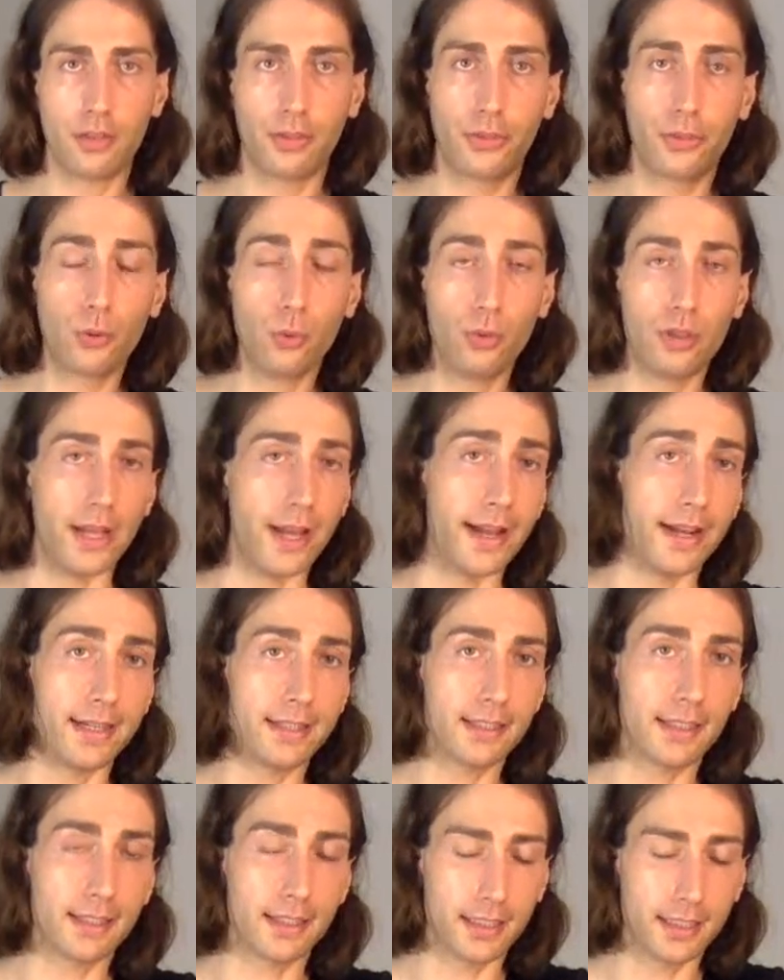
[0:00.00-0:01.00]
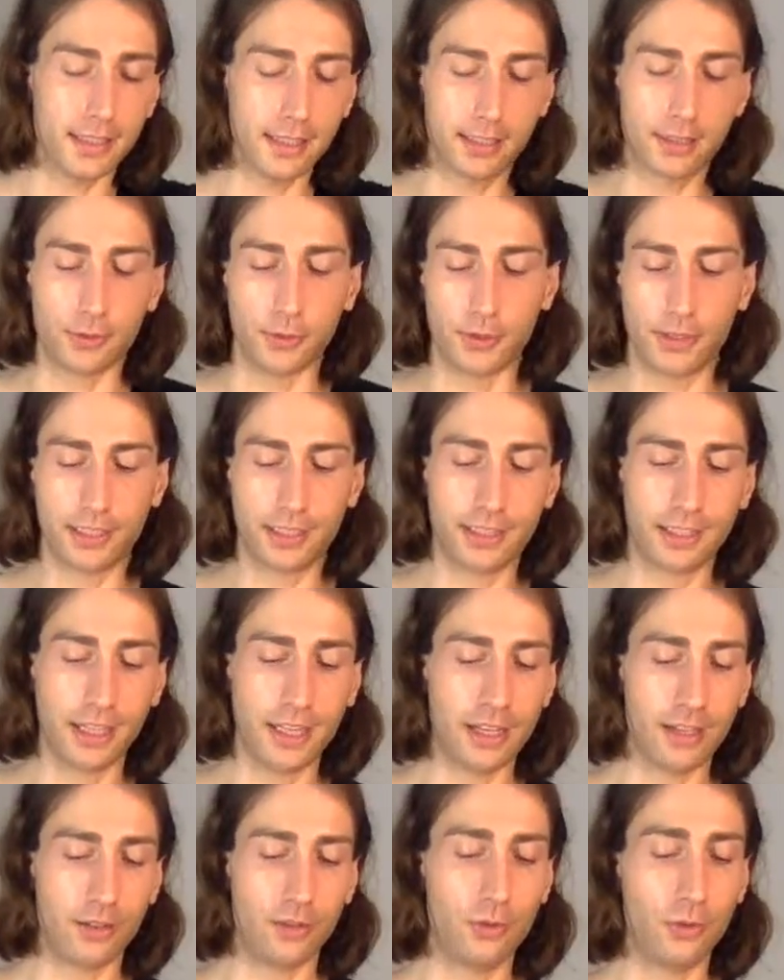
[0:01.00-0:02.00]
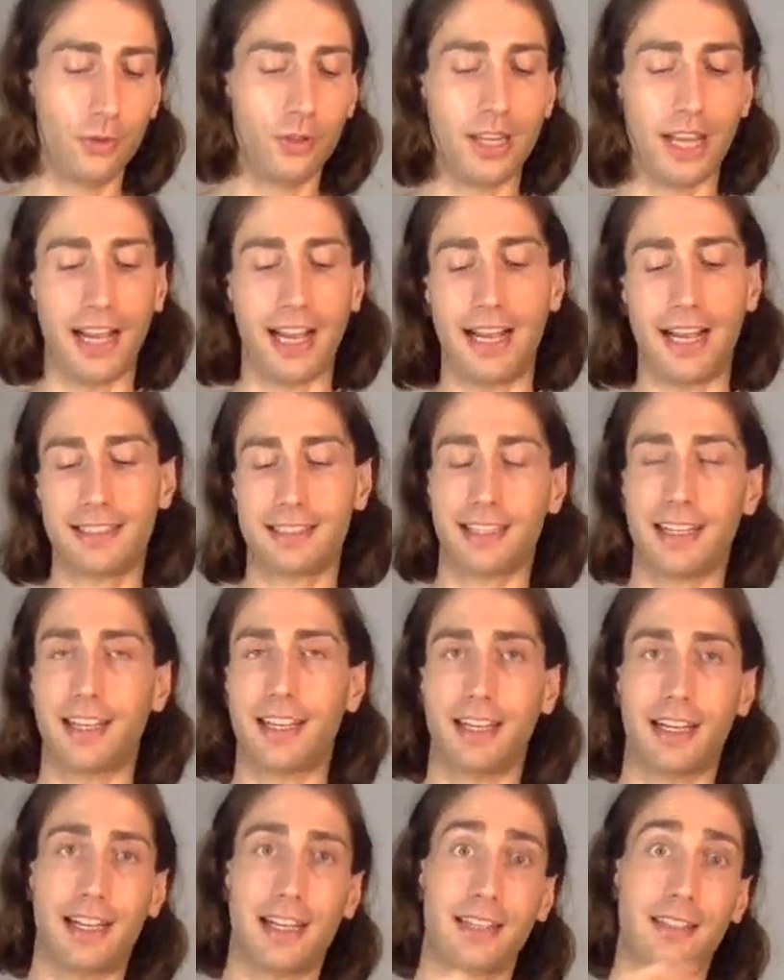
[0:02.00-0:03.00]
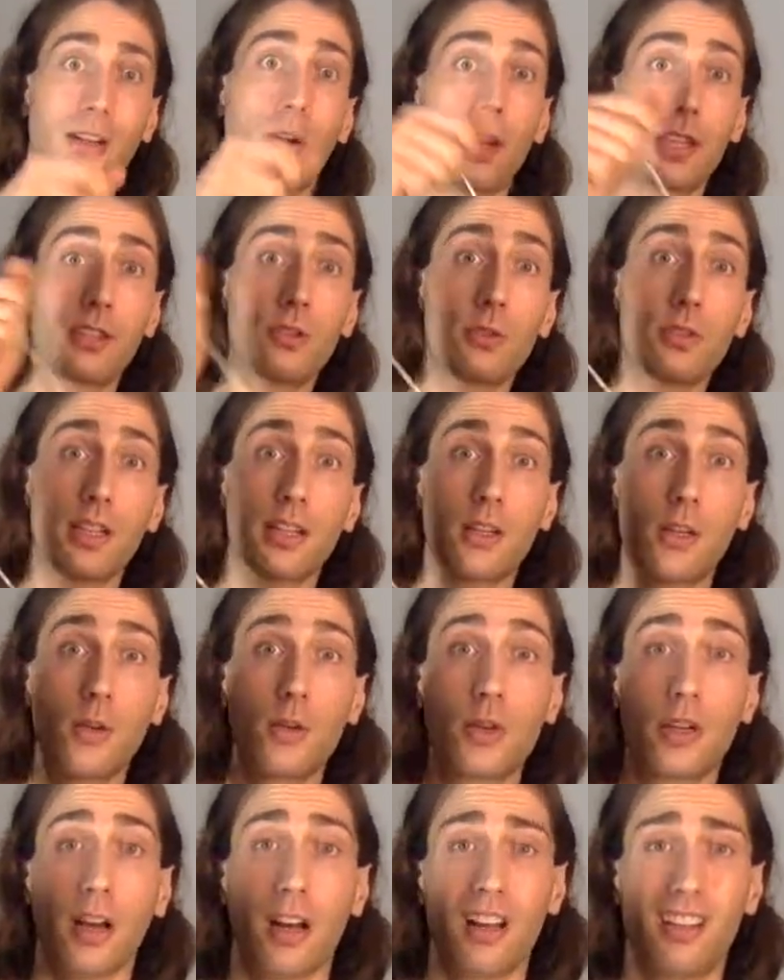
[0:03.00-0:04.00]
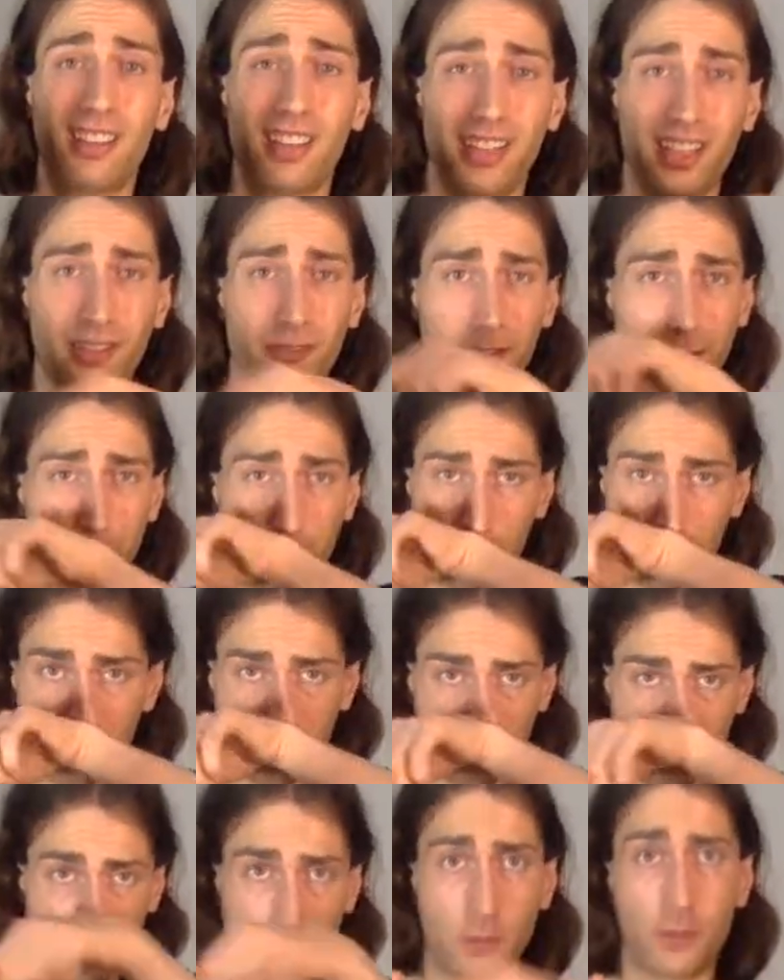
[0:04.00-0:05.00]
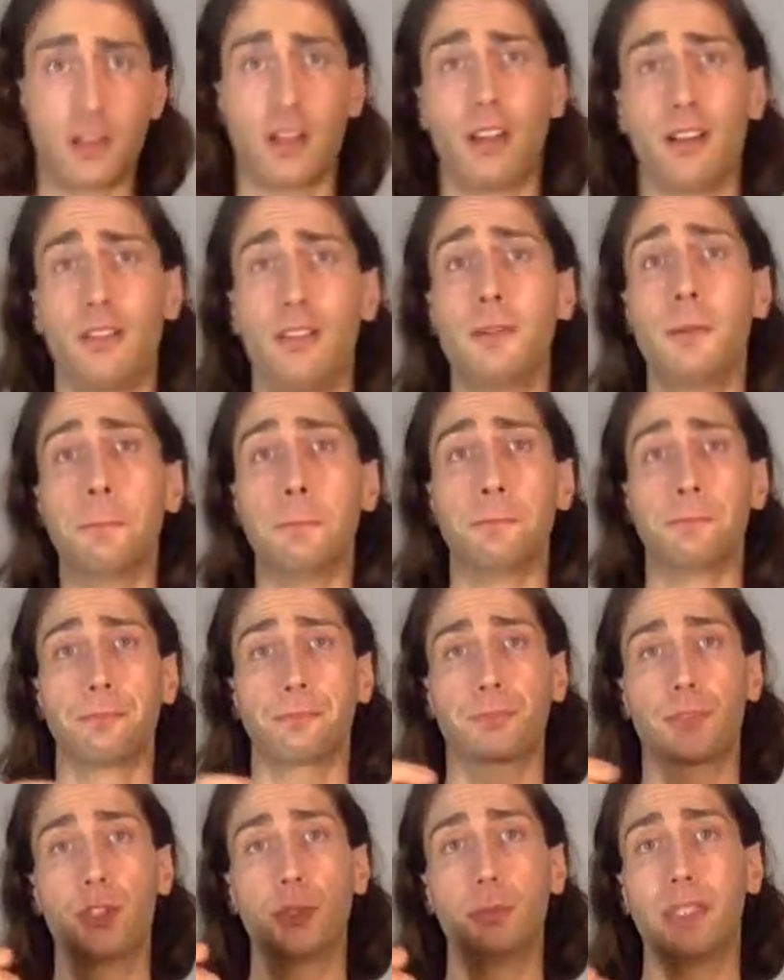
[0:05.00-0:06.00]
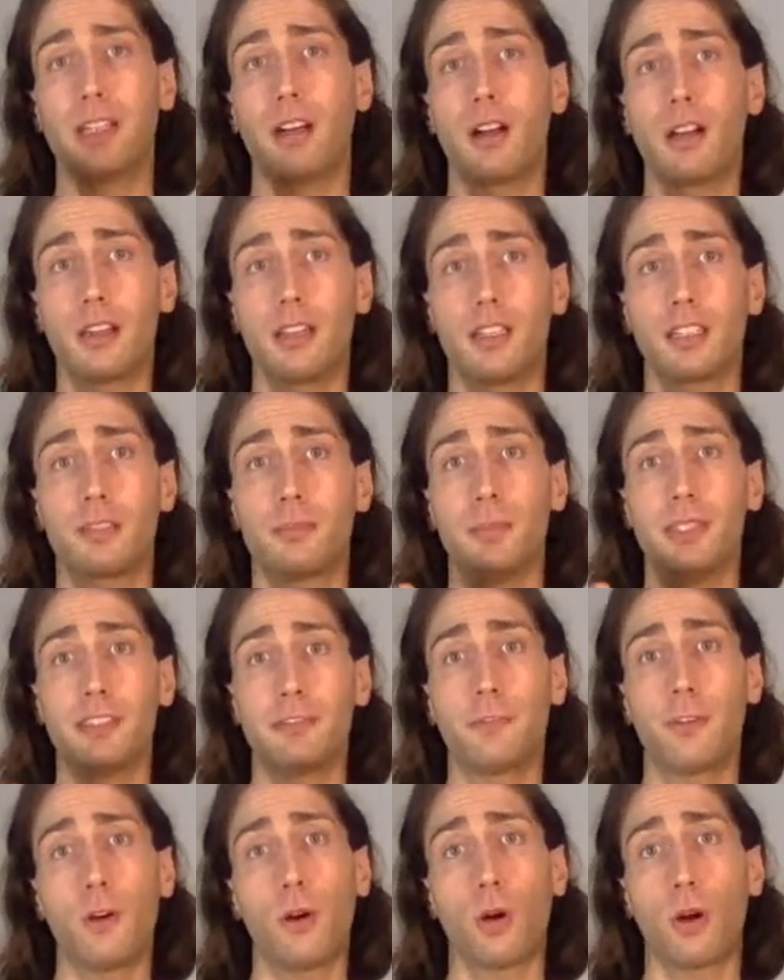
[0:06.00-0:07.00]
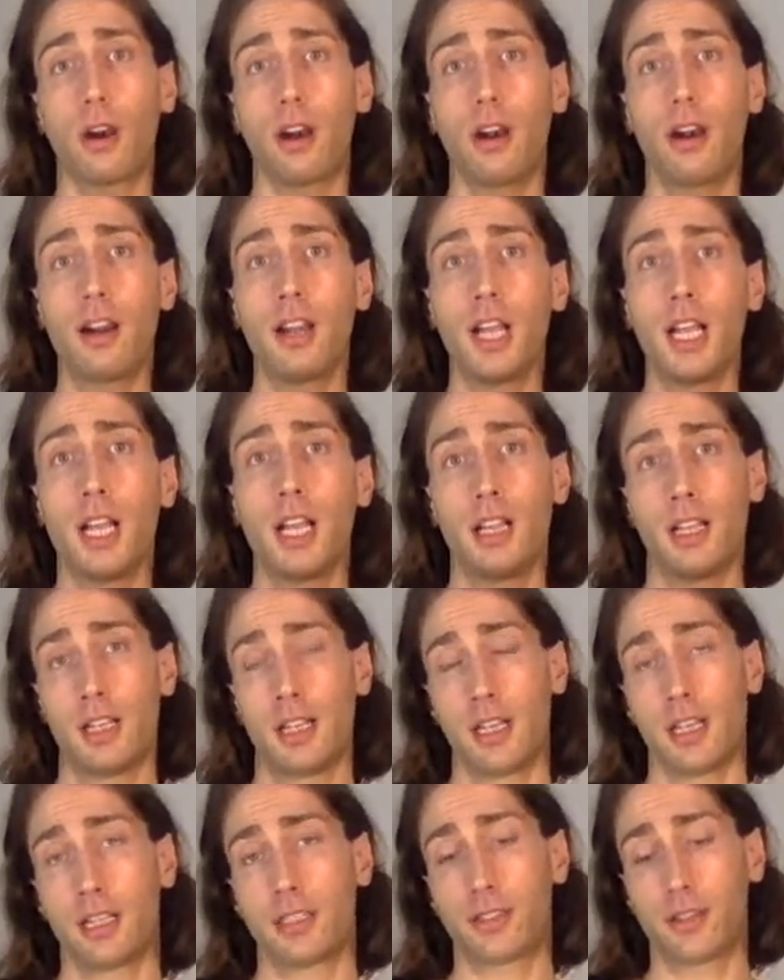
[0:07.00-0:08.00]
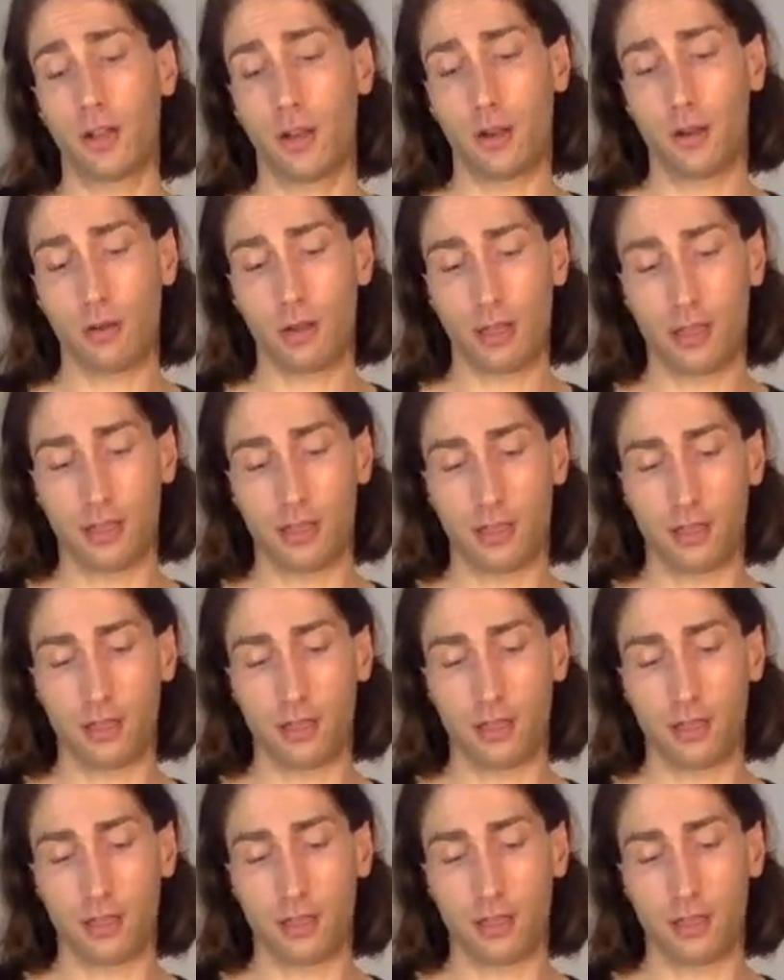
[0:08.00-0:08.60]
2 days at least to do that. So I took the glue gun. I never used a glue gun, to be honest, before. So